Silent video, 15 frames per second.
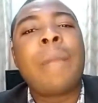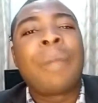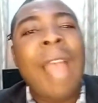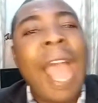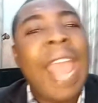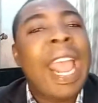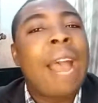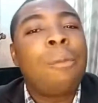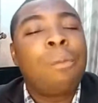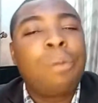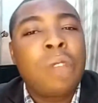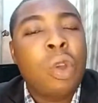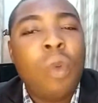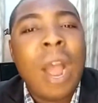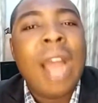I am the
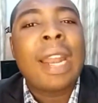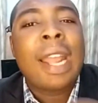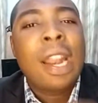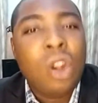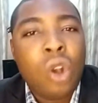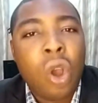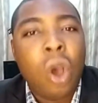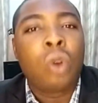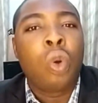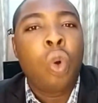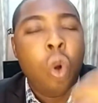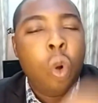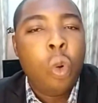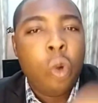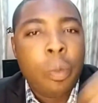one alone
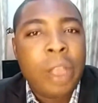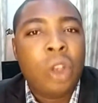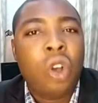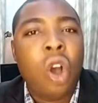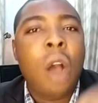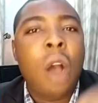who will become